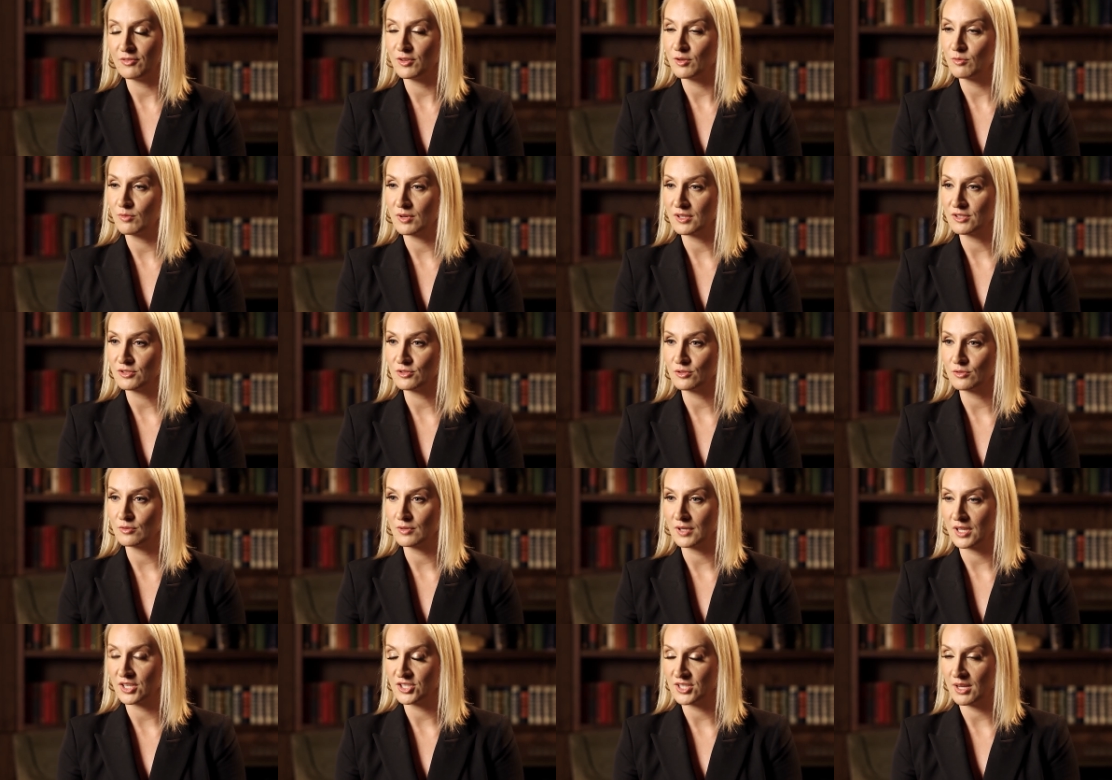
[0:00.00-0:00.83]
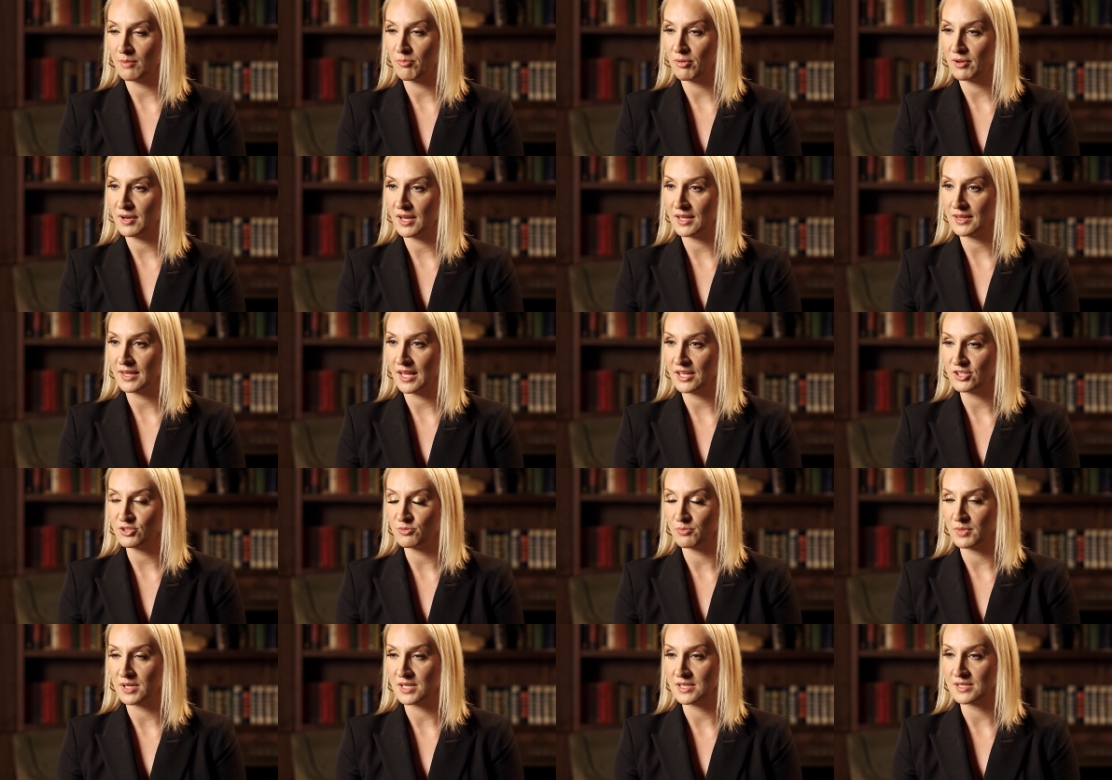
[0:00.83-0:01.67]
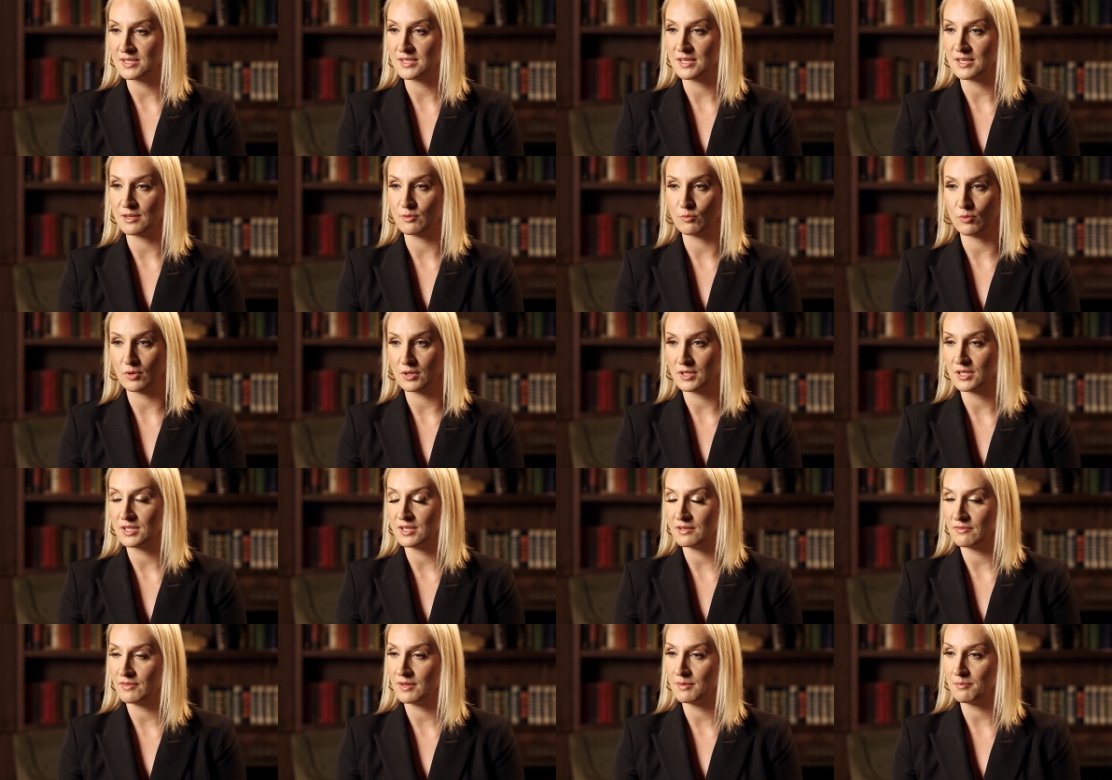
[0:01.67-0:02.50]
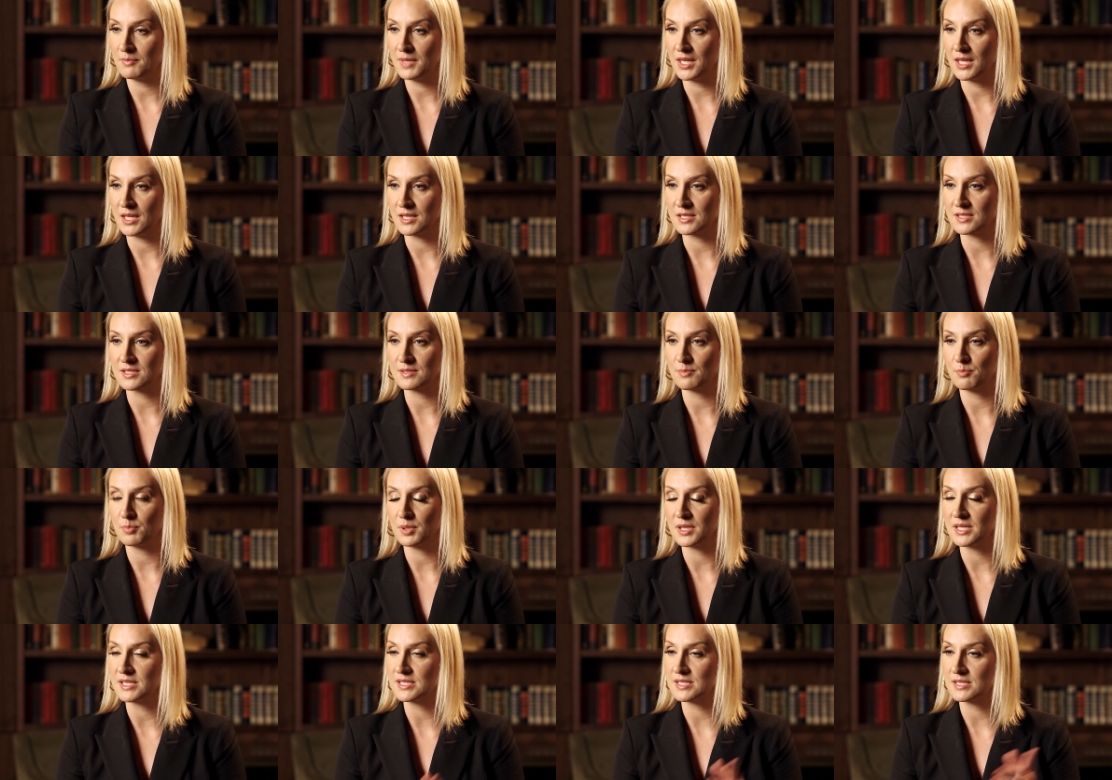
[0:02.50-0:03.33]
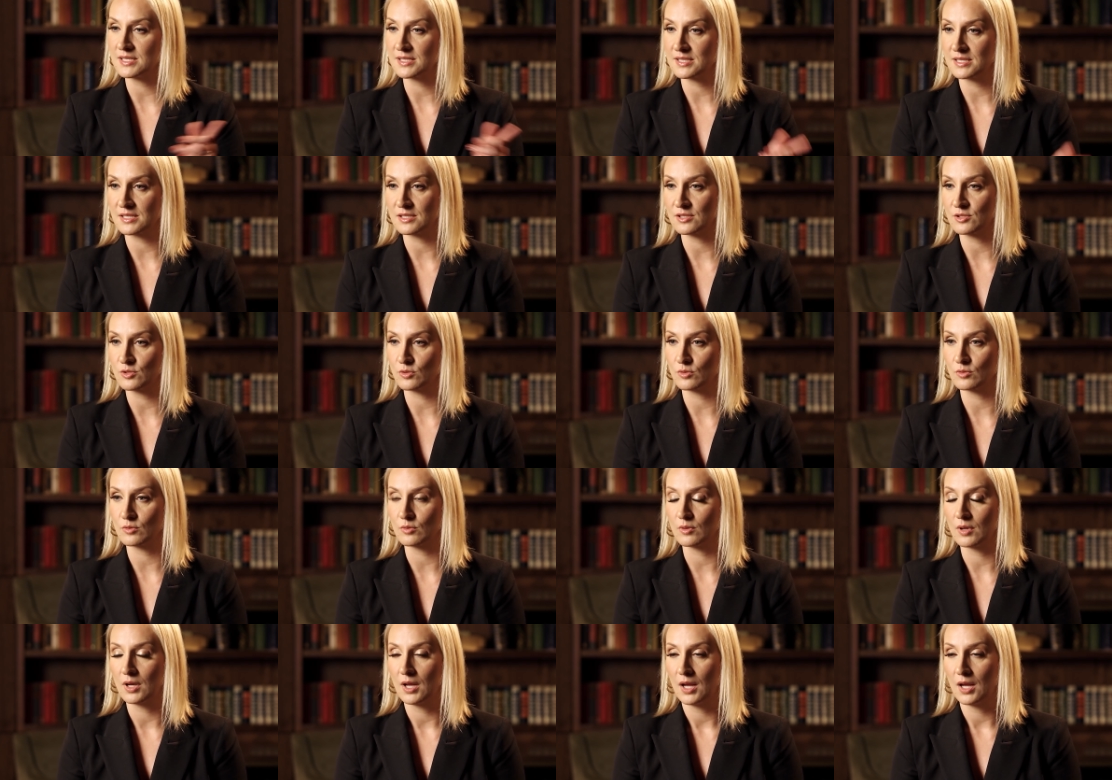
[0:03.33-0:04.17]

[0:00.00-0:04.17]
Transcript: you want to catch up on attachments and what it even means, please listen to